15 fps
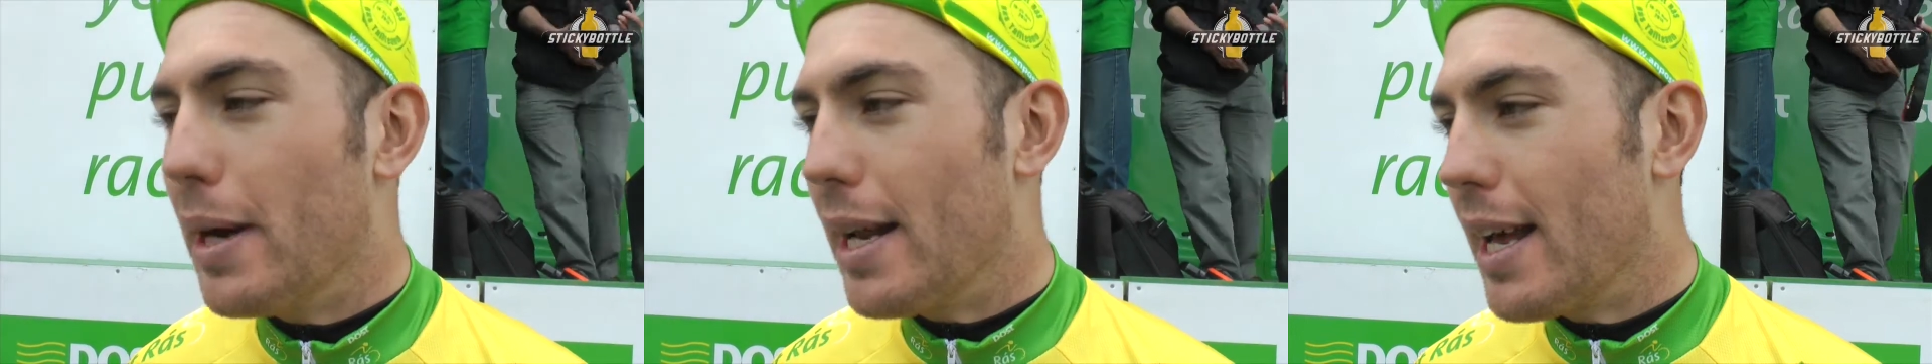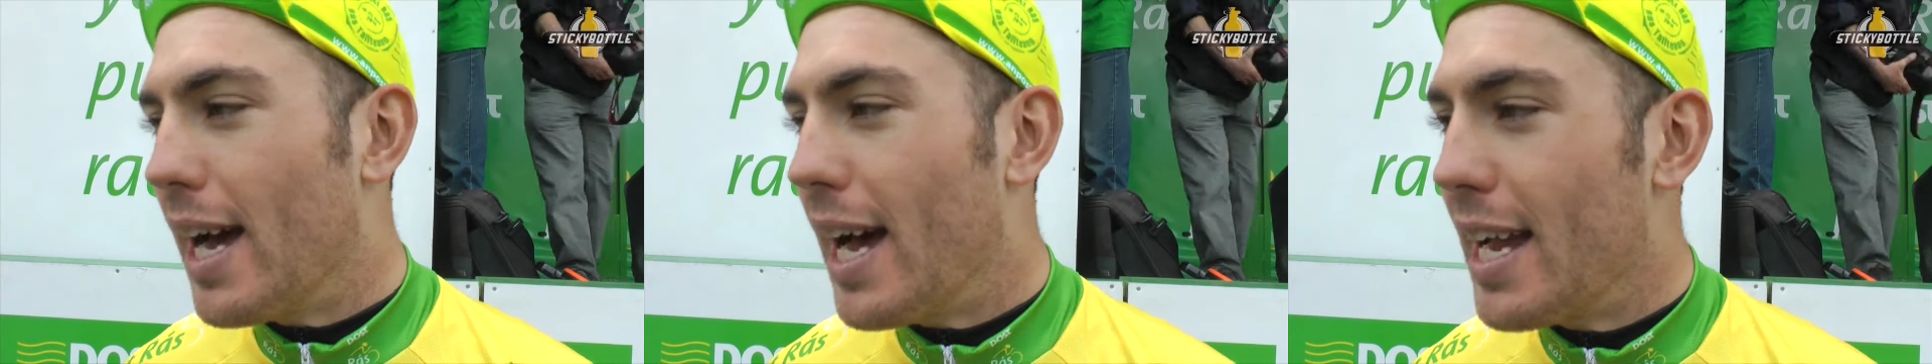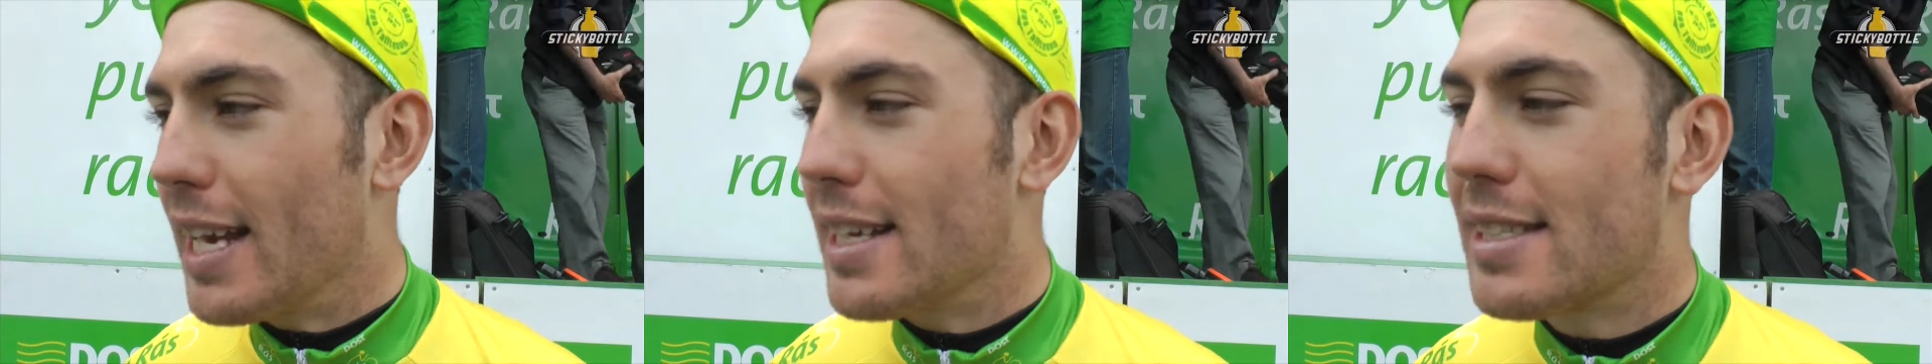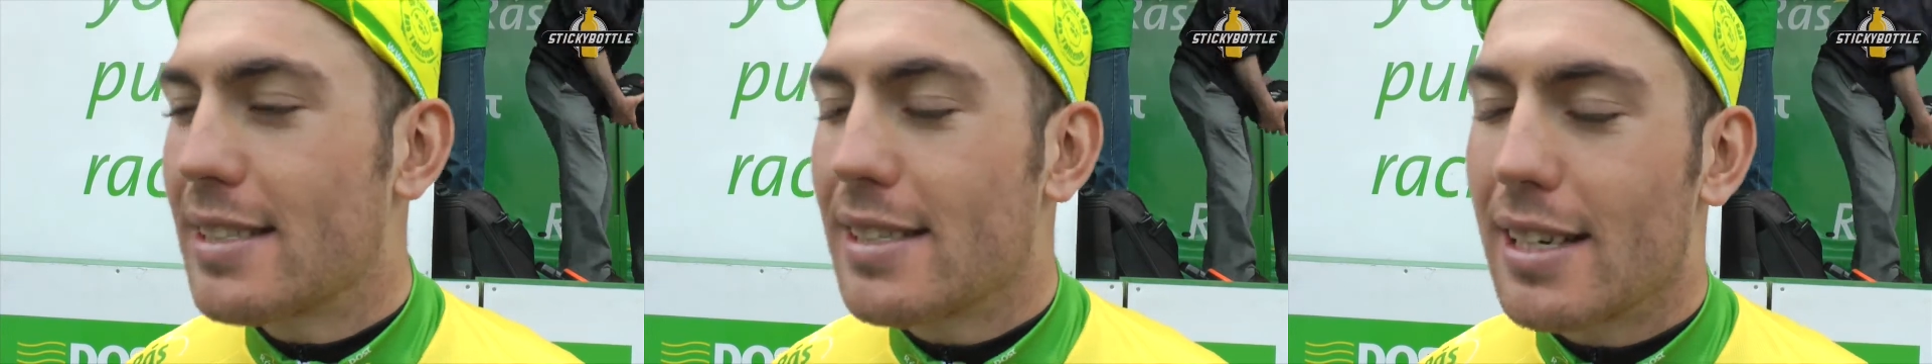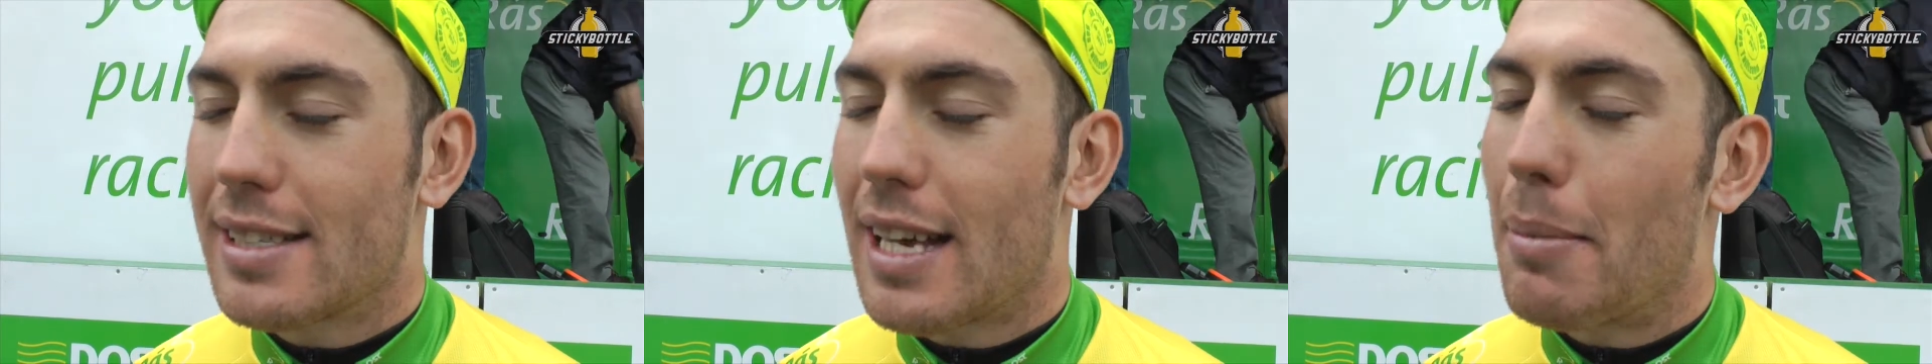But
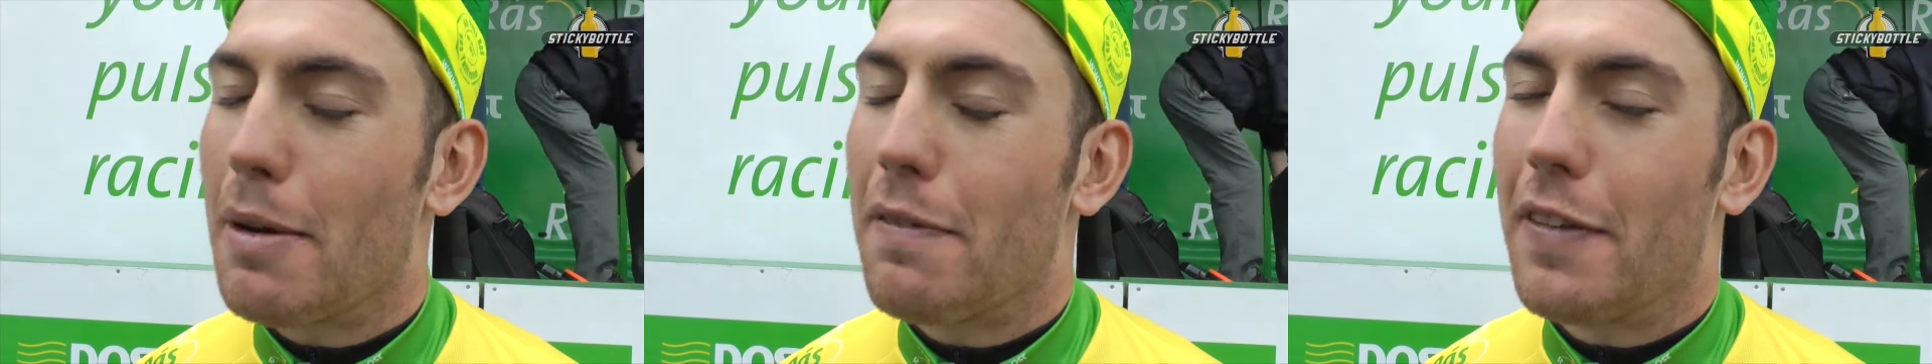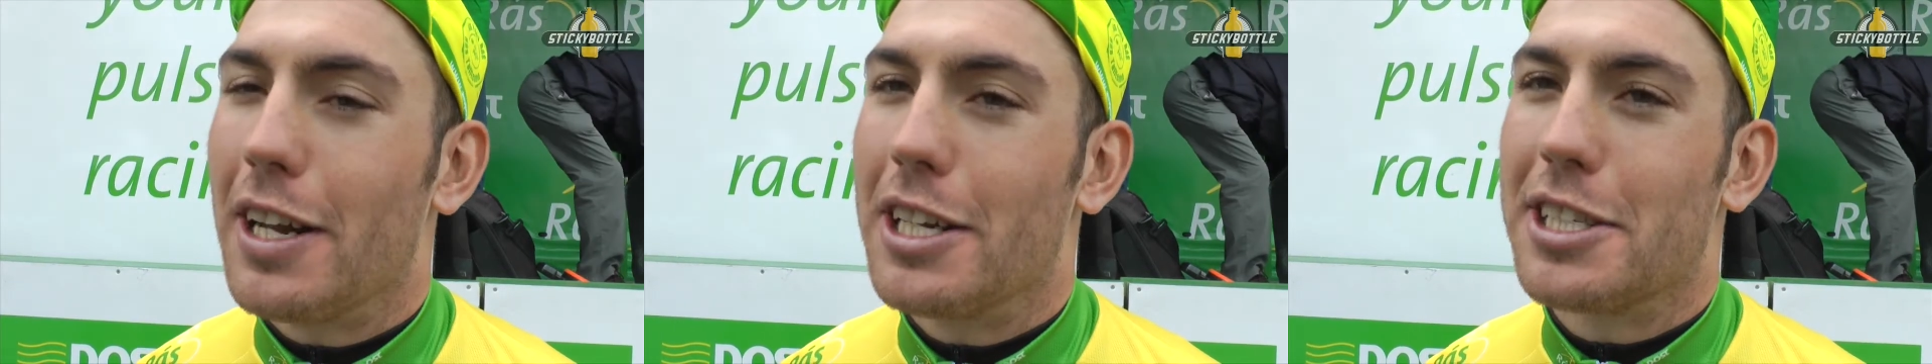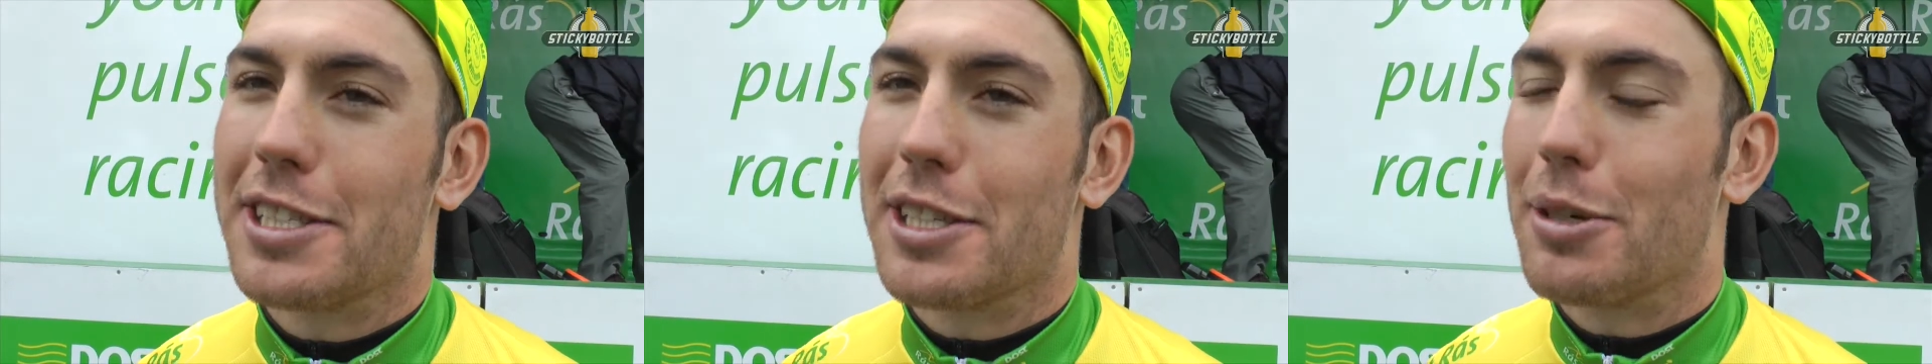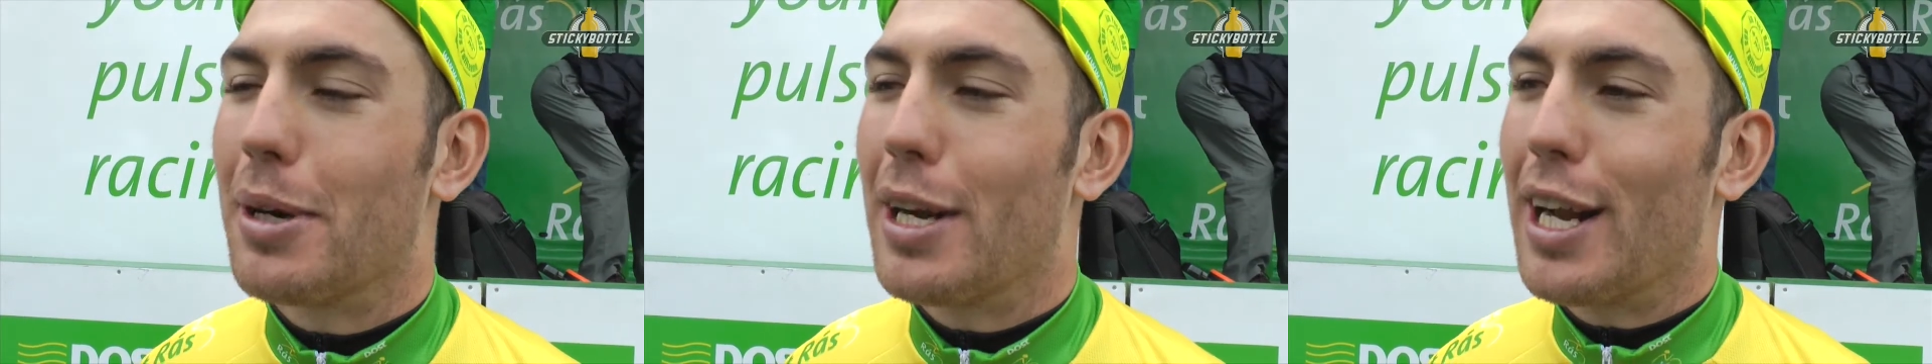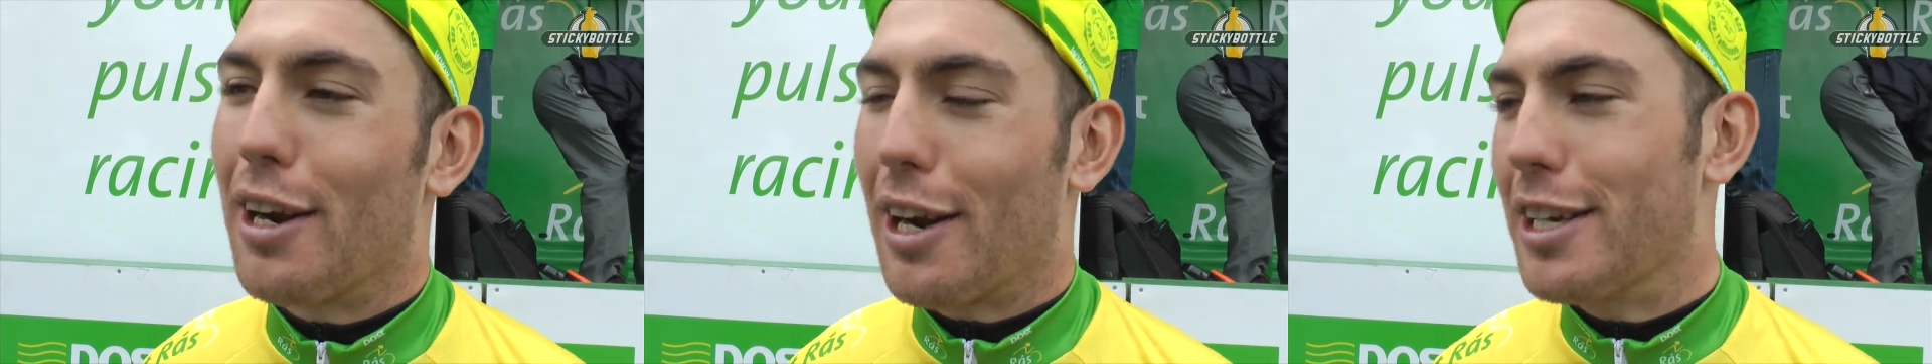yes, the summit finish is
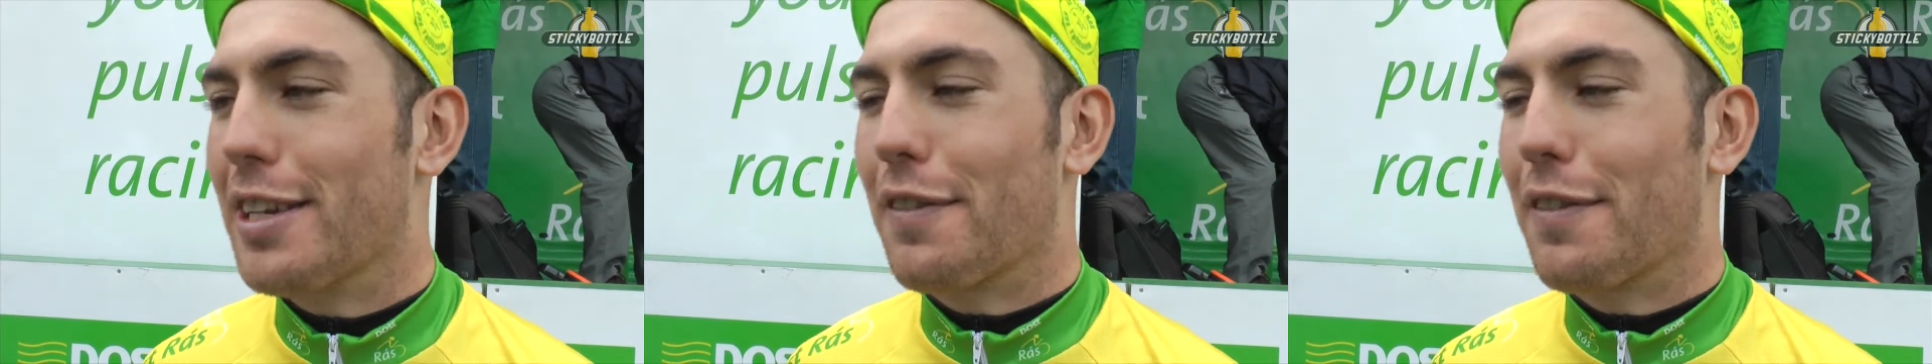a